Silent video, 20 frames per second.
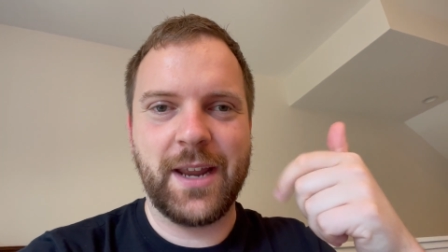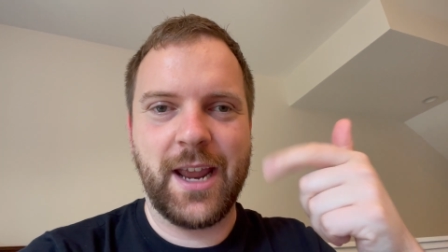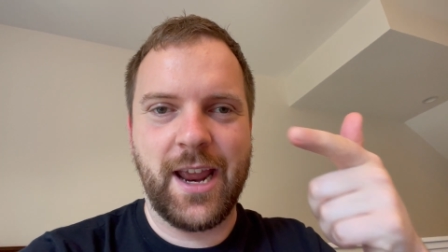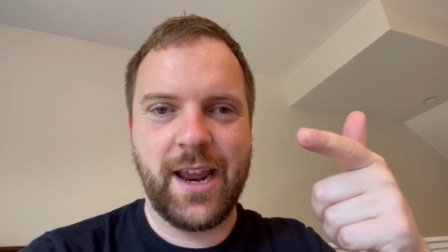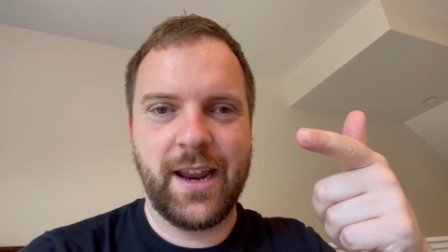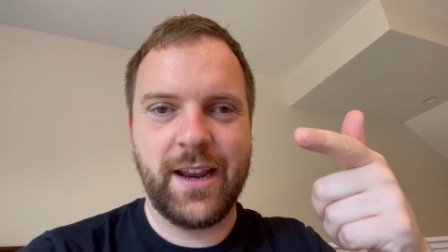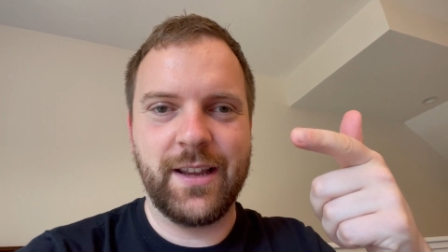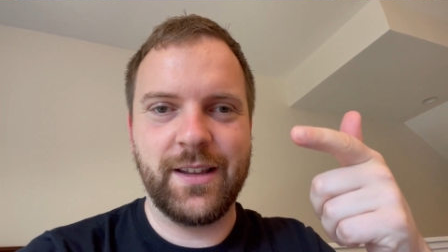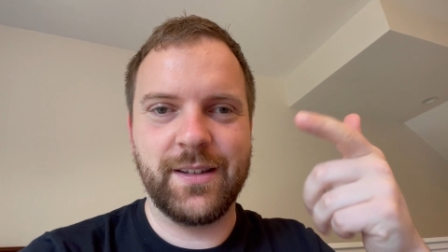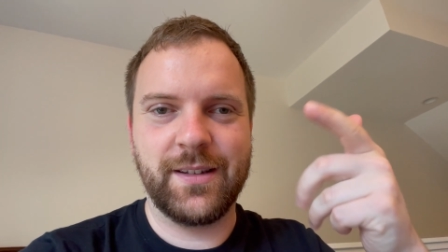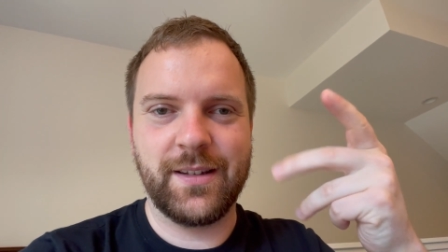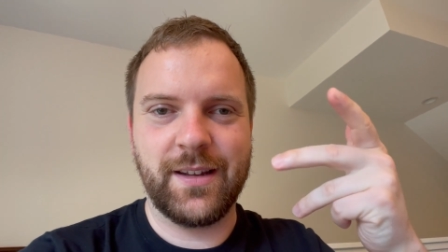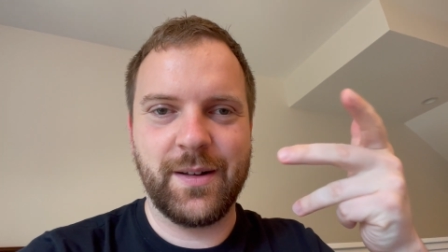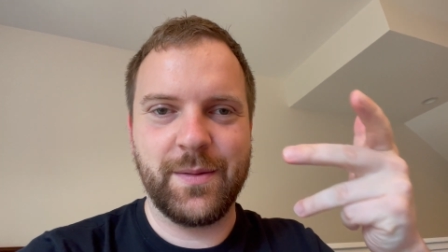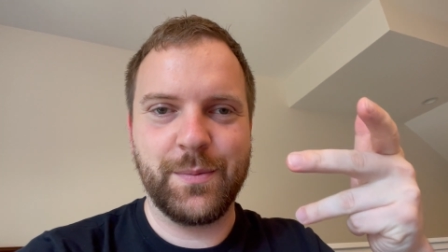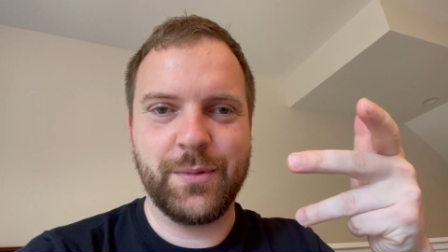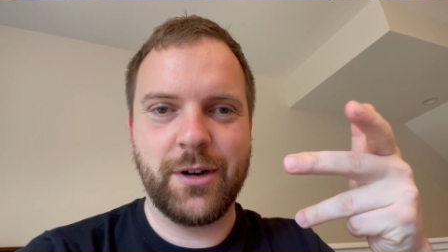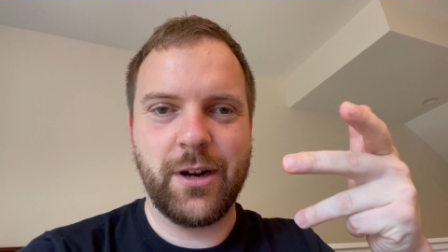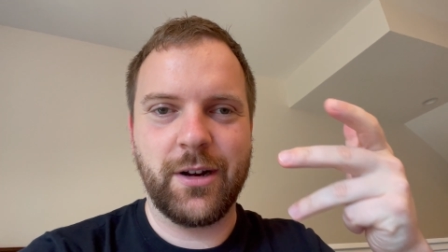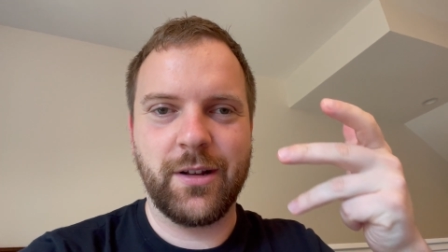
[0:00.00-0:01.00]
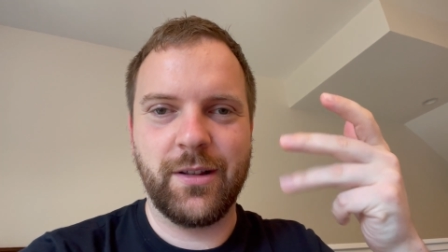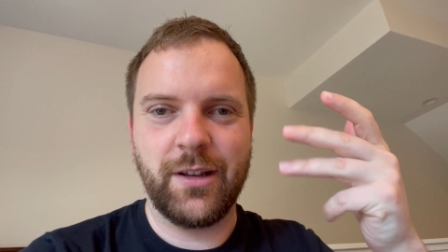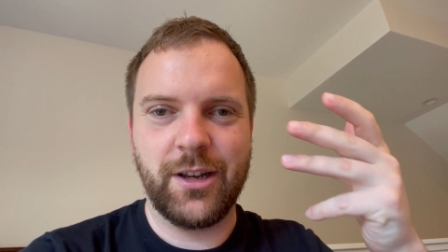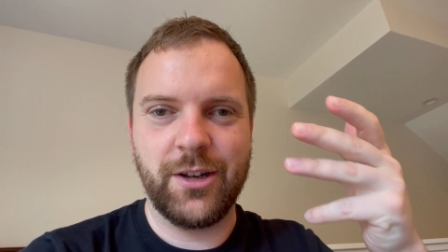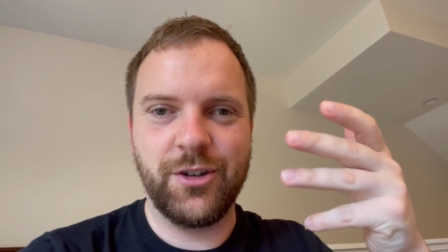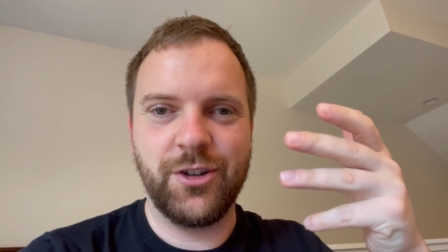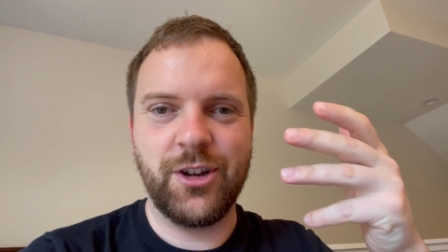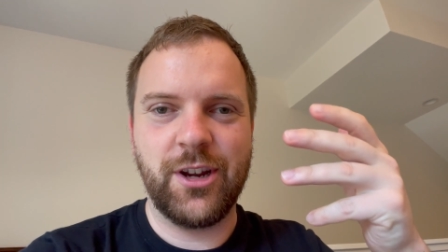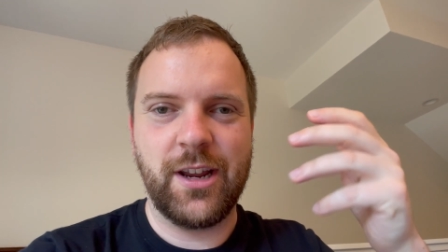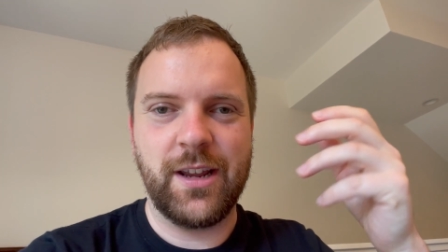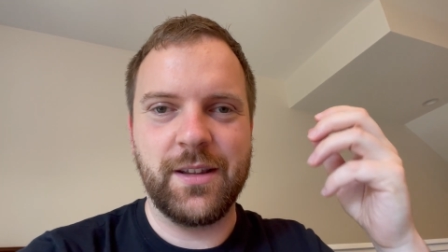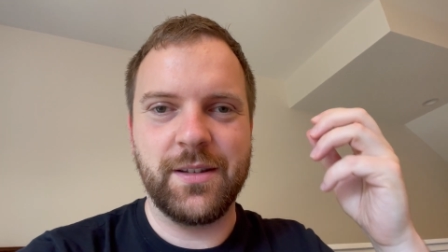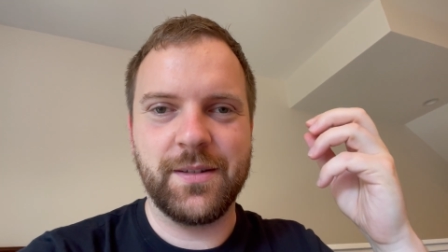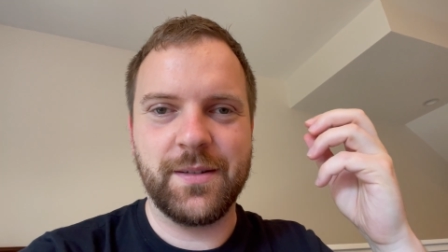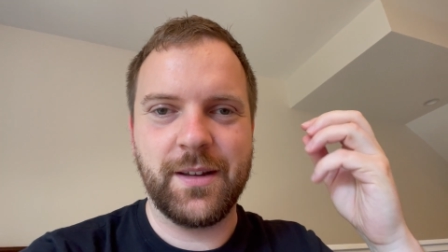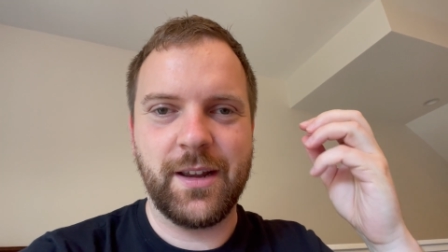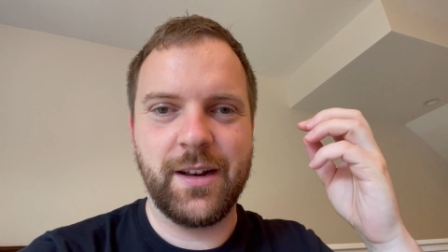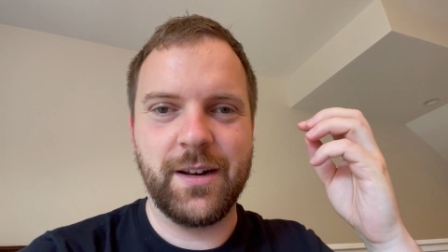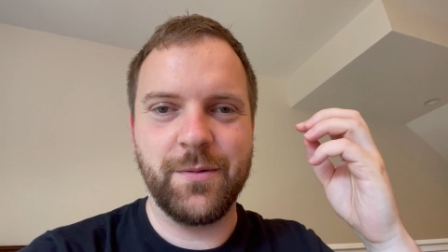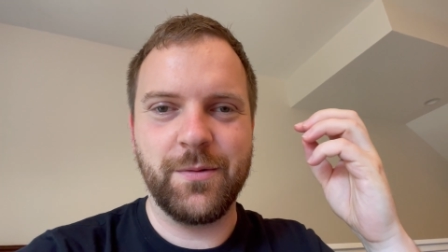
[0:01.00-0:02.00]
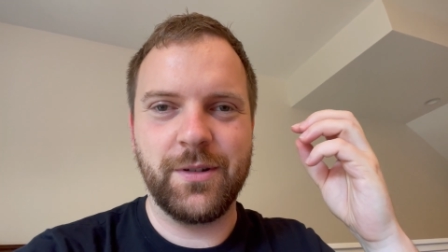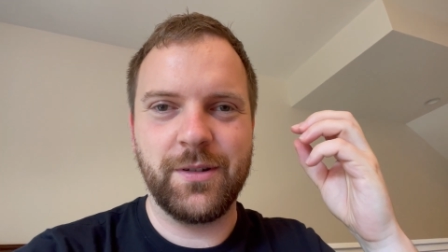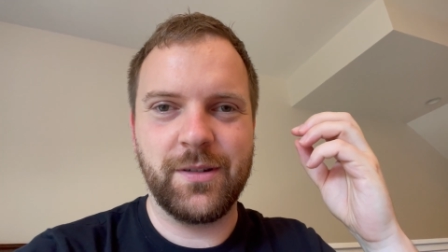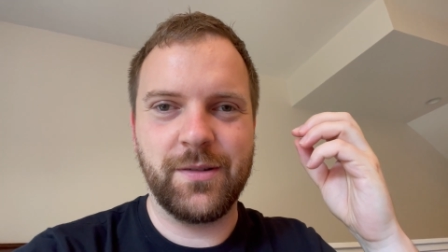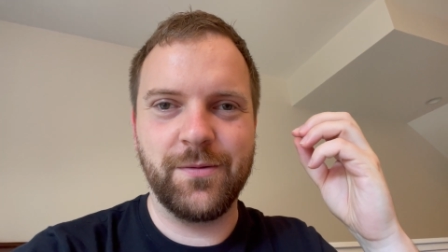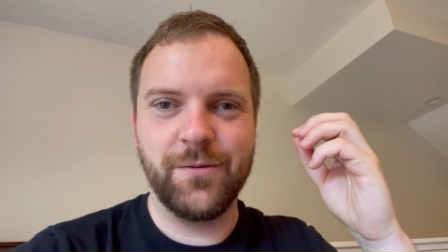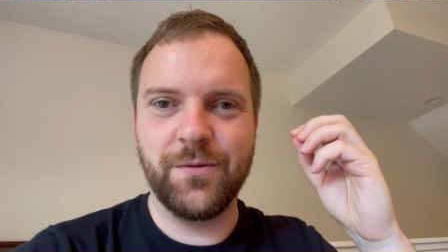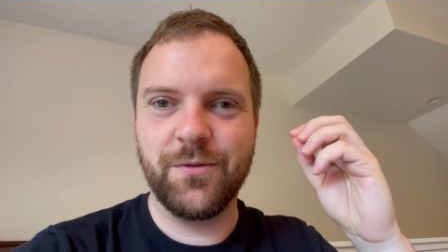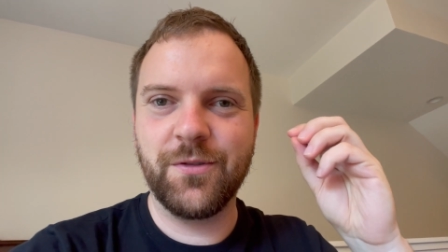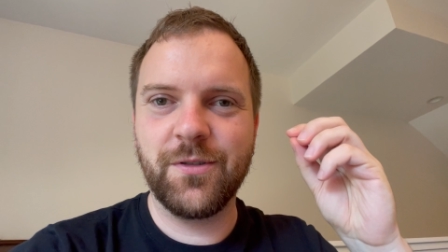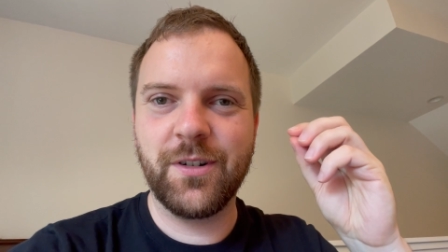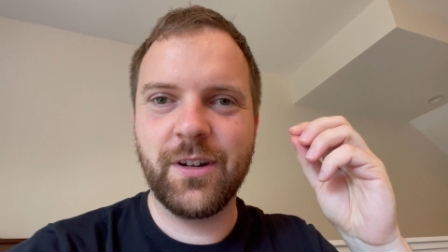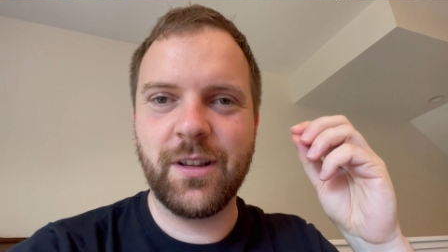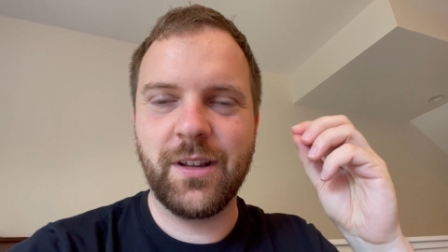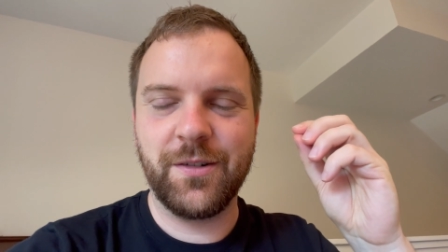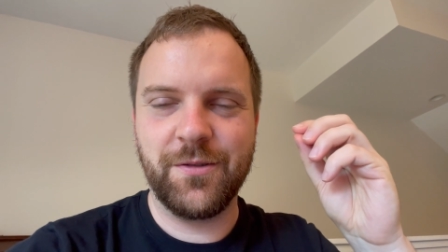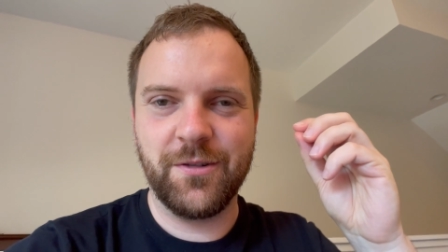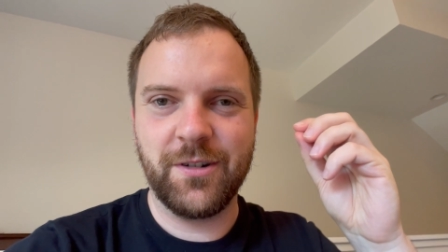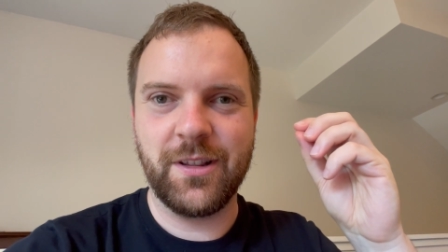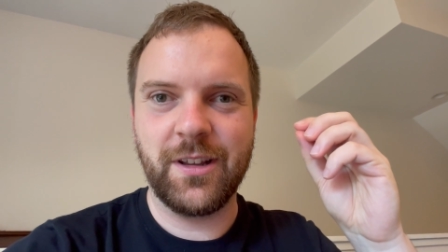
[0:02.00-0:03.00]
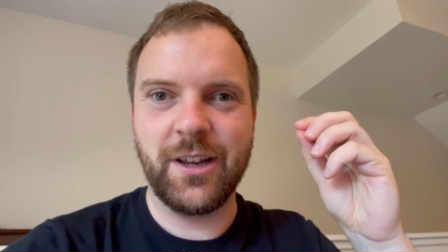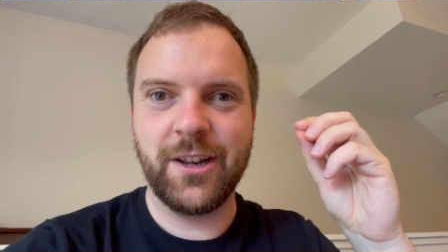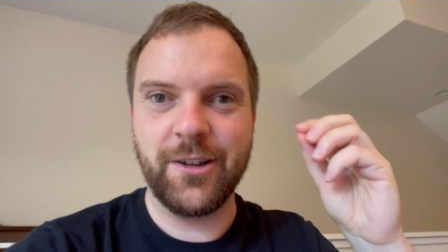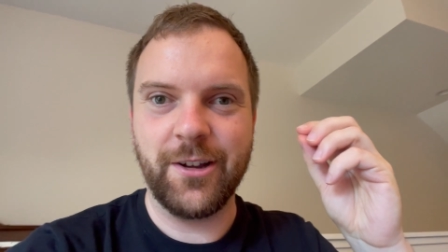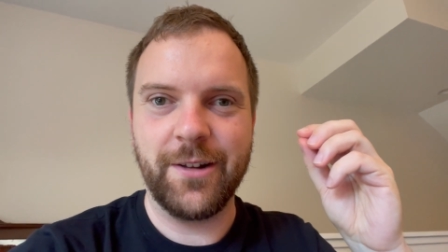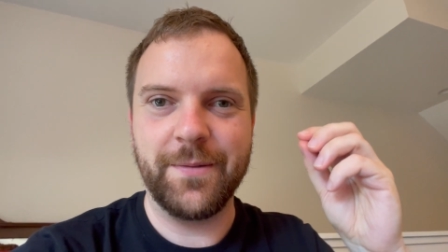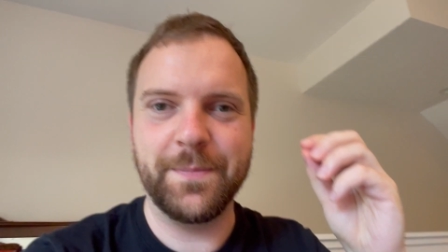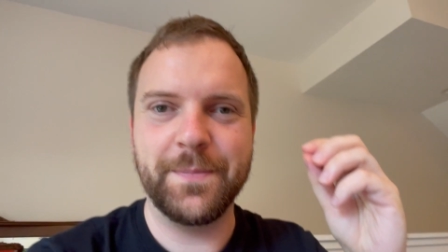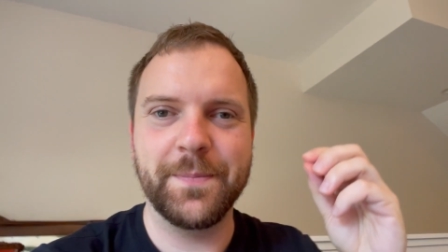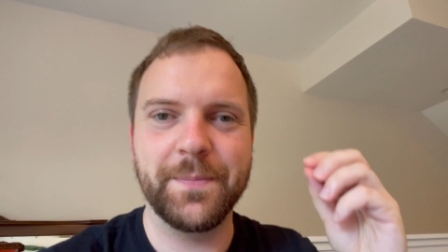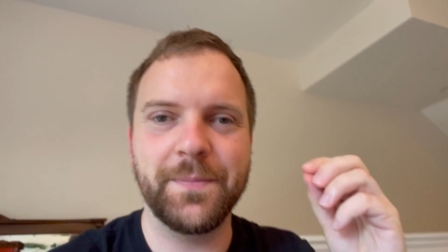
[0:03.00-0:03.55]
eggs, and broccoli and cheese. And it was really, really good.